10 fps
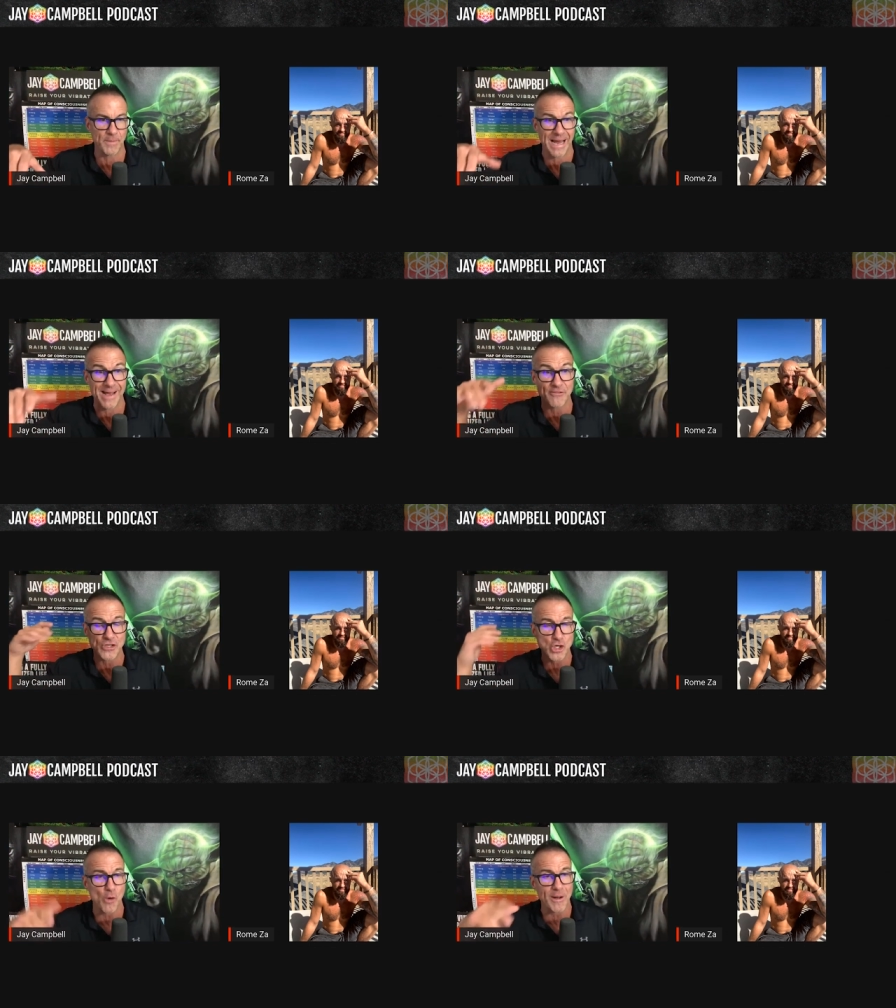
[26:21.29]
But I have
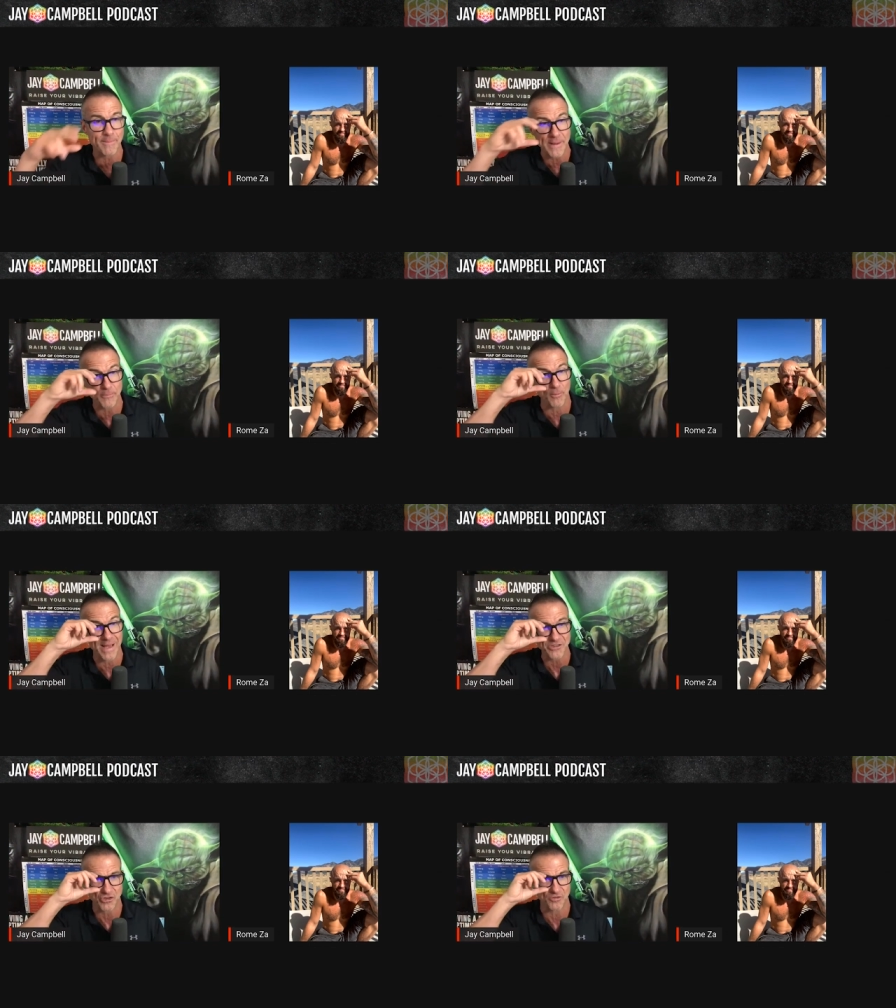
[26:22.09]
so many people
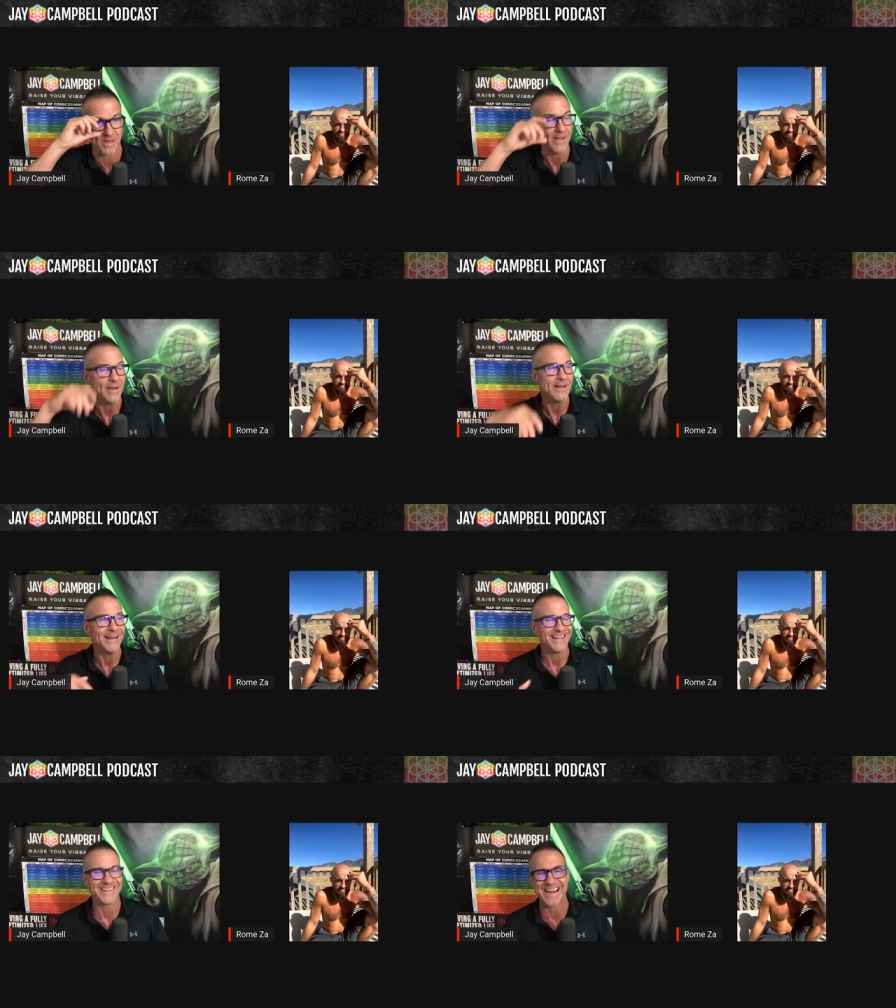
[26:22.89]
messaging me
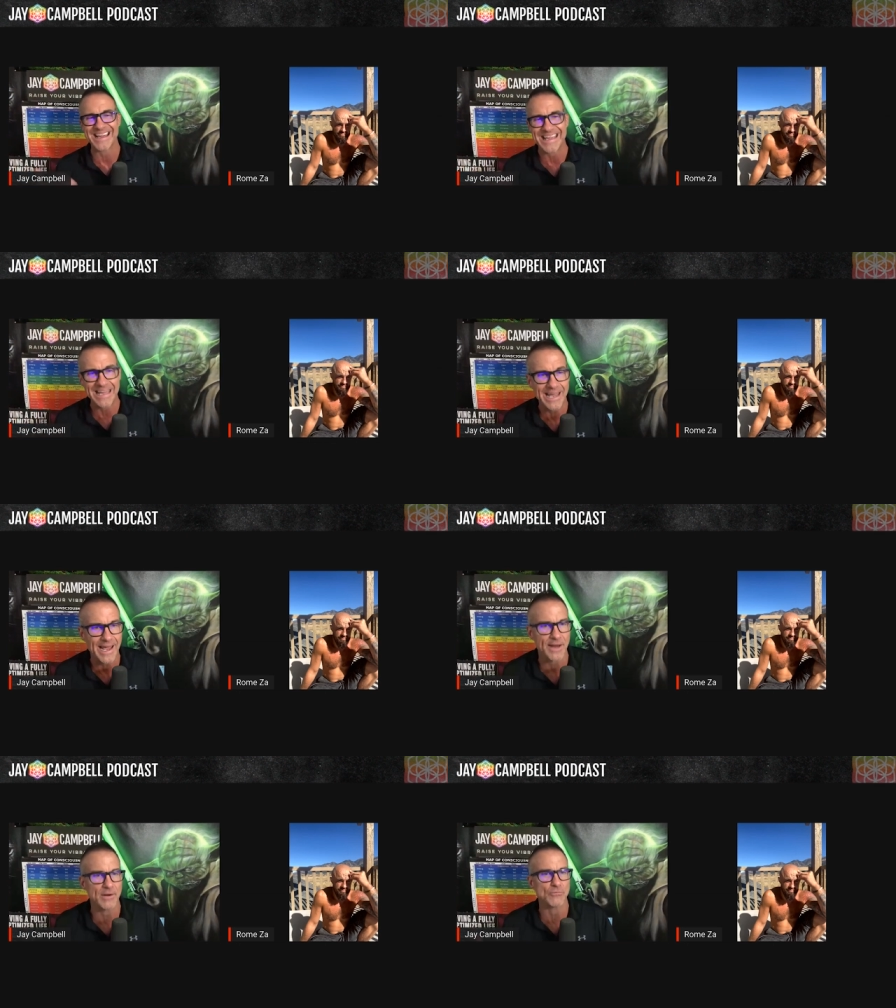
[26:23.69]
that I
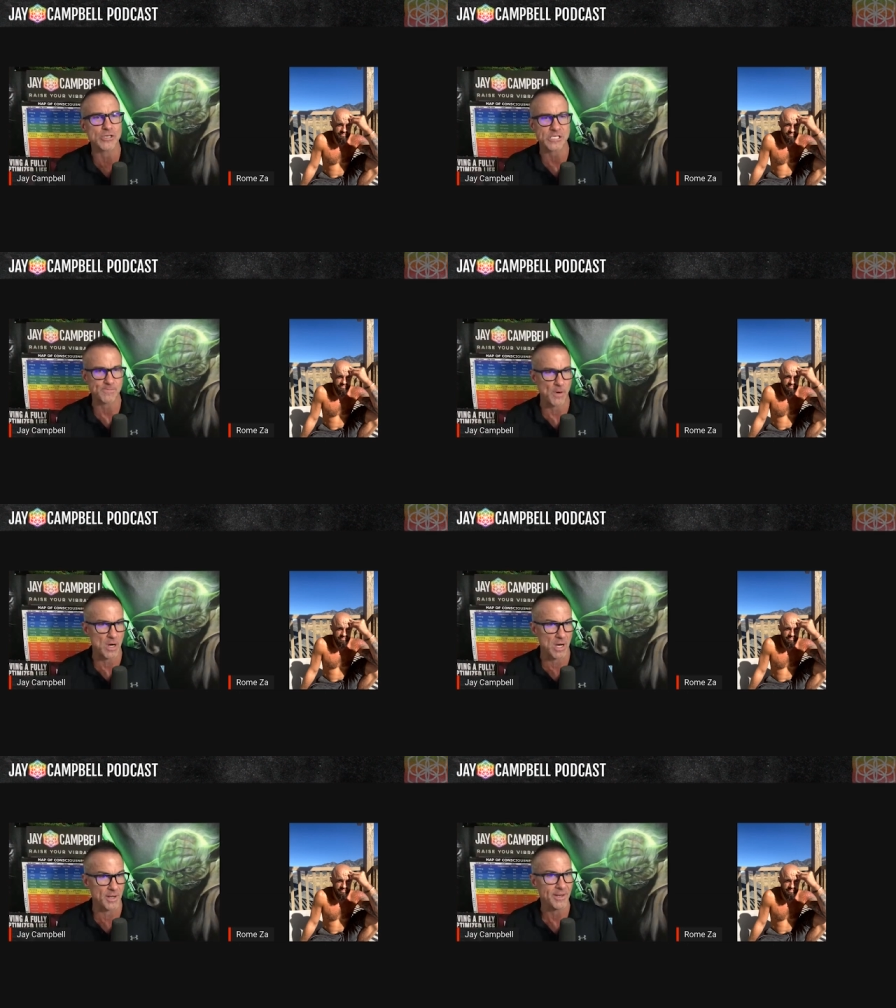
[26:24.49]
can't
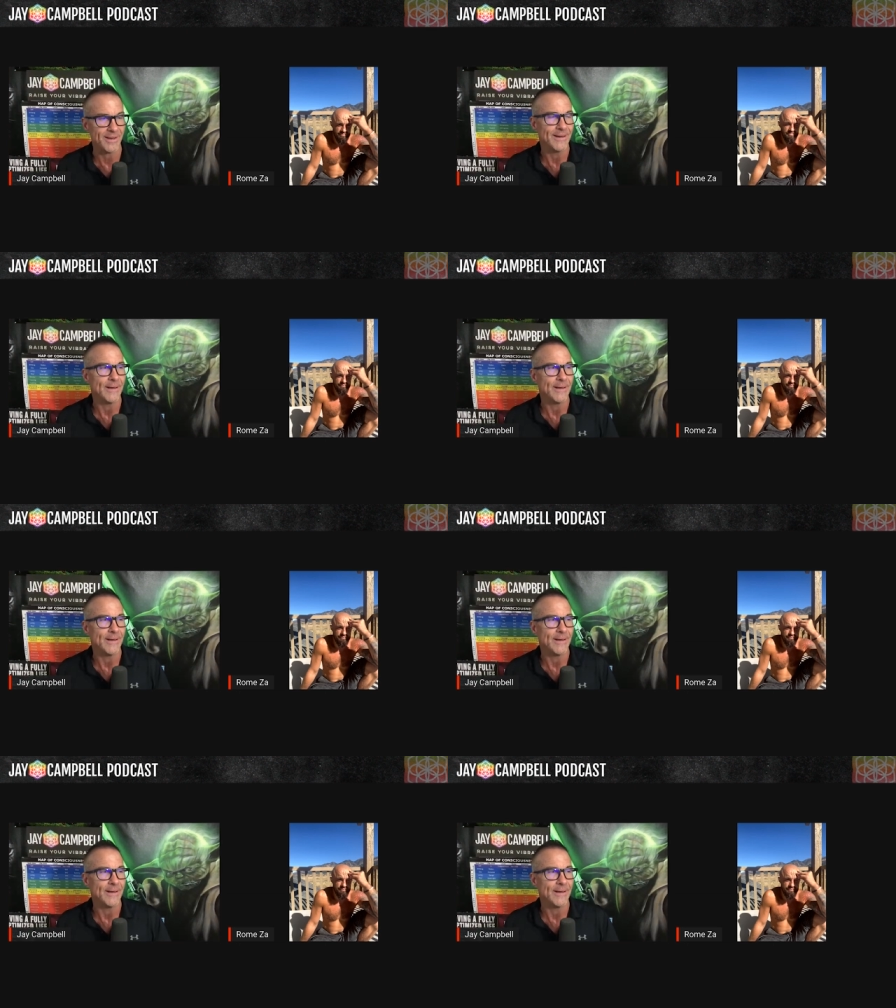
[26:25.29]
respond